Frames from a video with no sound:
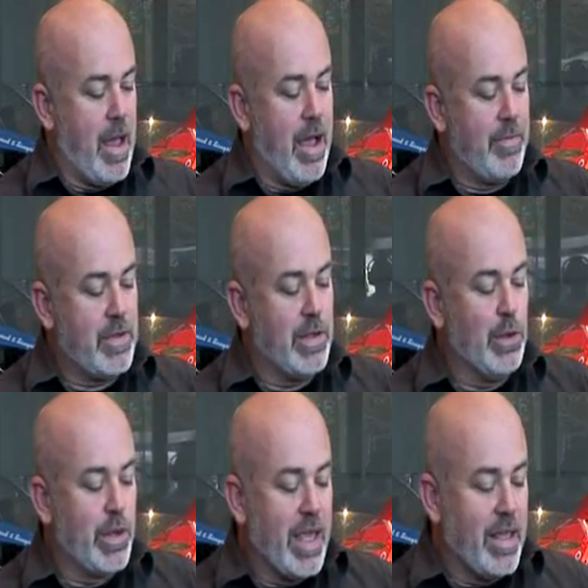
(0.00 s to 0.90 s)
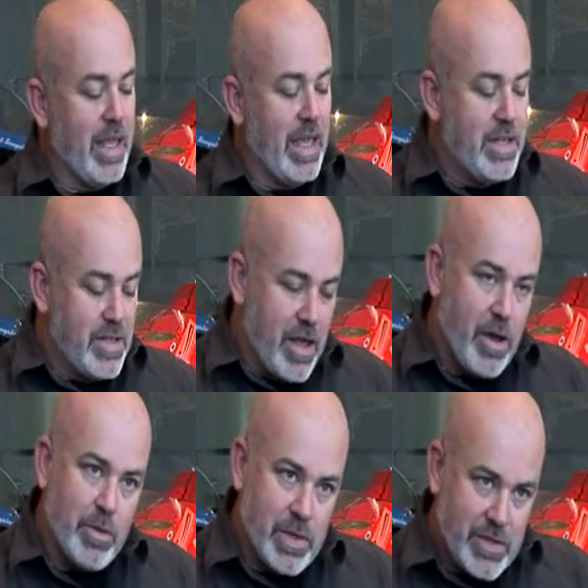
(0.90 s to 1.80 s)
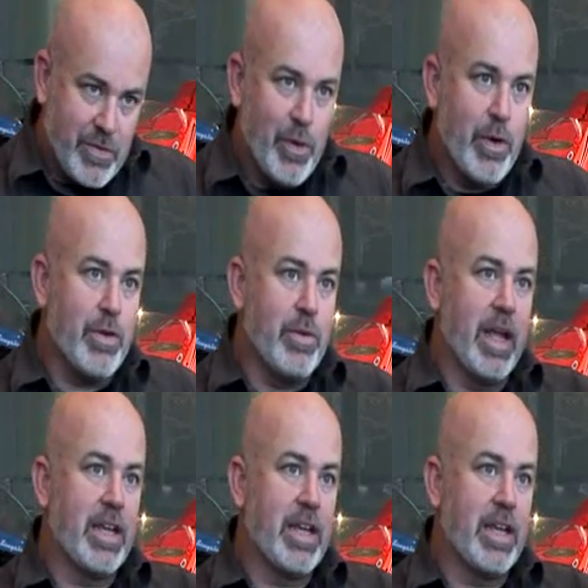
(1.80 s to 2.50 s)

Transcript: After looking into the helmets further